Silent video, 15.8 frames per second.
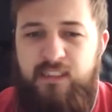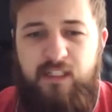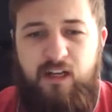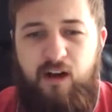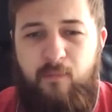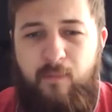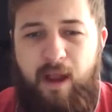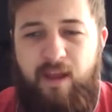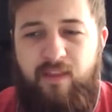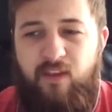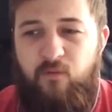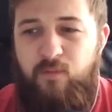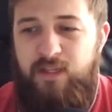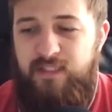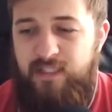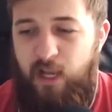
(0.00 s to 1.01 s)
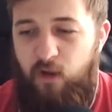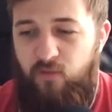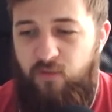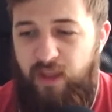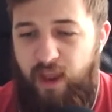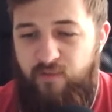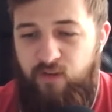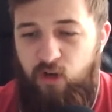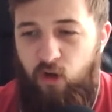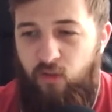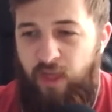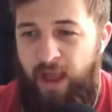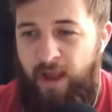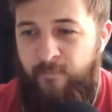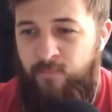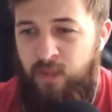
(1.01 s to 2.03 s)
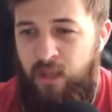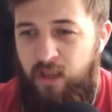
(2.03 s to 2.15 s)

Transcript: Oh man, they've missed out if they haven't got that.